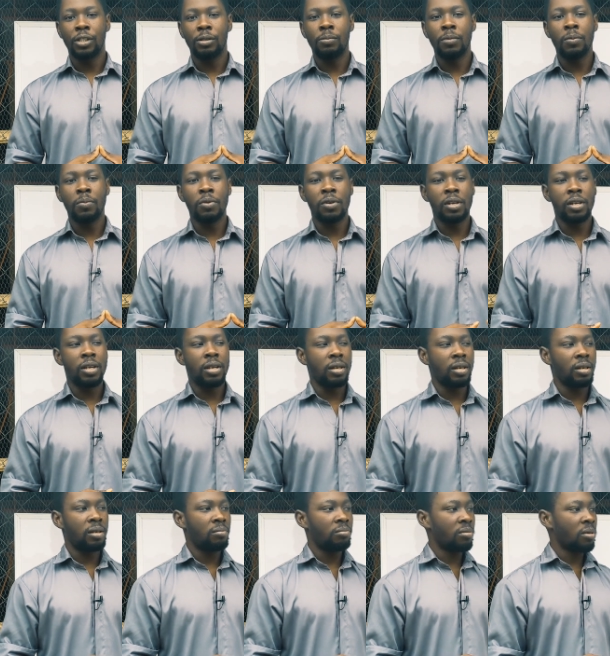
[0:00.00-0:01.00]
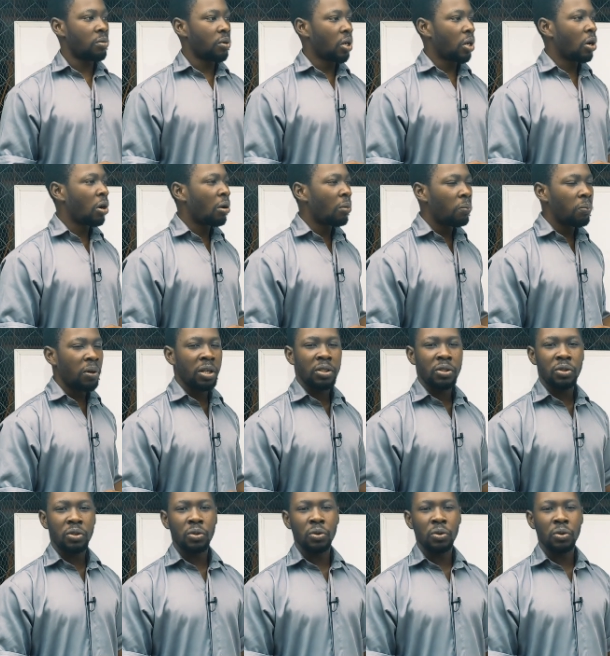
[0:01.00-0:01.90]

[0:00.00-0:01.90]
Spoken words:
It may be maybe complex